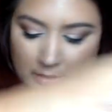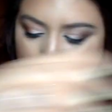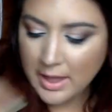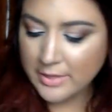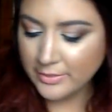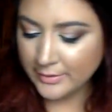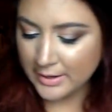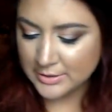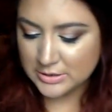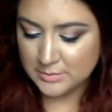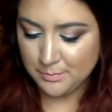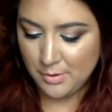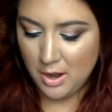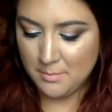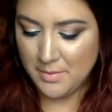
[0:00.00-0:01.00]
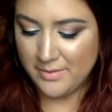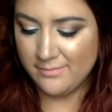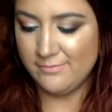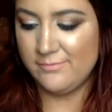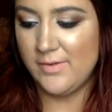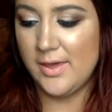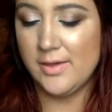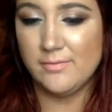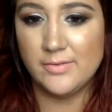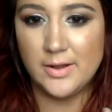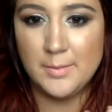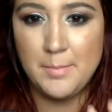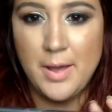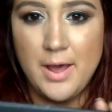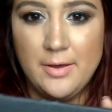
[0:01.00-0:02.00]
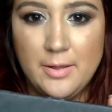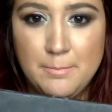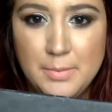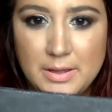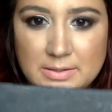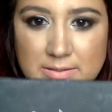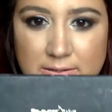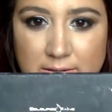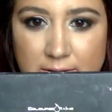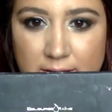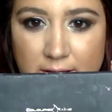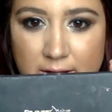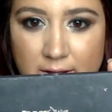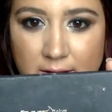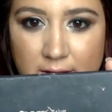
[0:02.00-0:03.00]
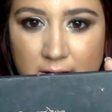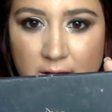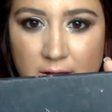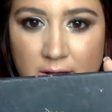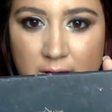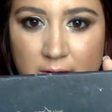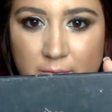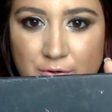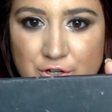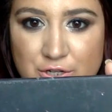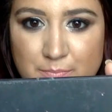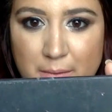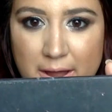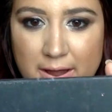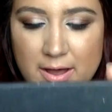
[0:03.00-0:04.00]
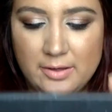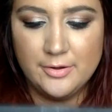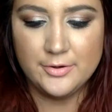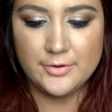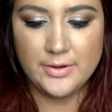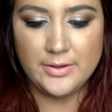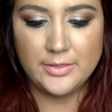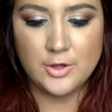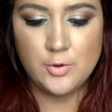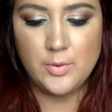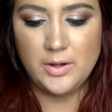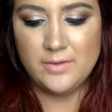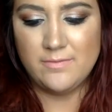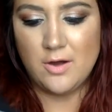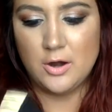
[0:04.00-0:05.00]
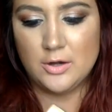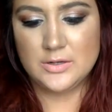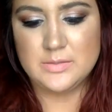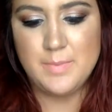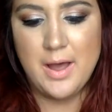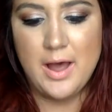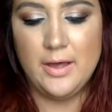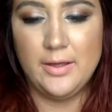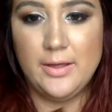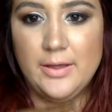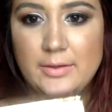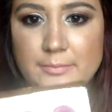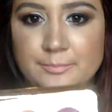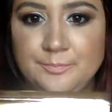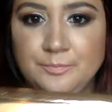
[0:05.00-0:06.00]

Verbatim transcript: And then I just brought my favorite palette basically, which is by Colored Raine, the Queen of Hearts palette.